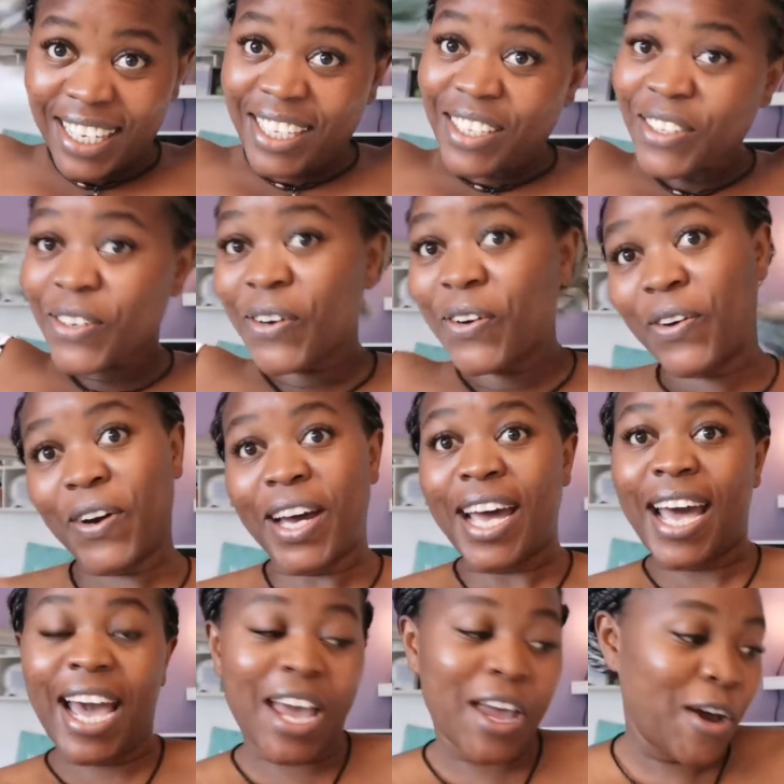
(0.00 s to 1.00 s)
So
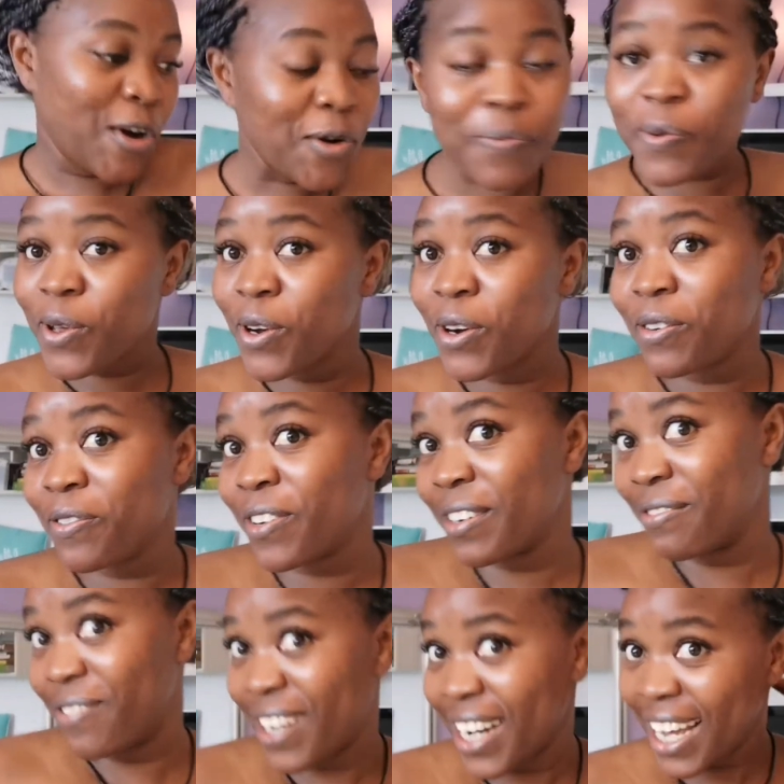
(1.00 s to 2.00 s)
I hope you all
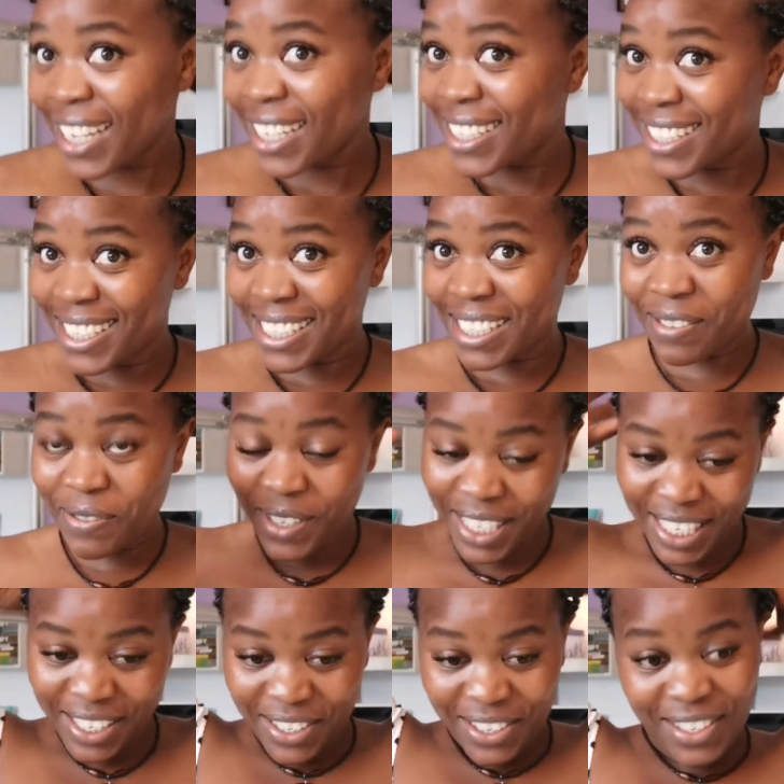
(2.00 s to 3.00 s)
have liked this
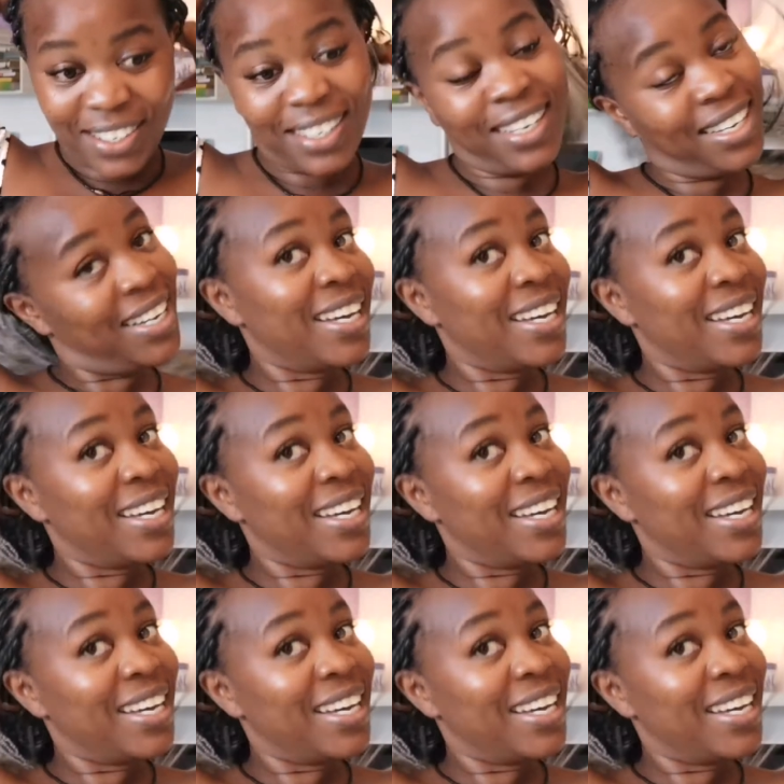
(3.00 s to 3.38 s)
video.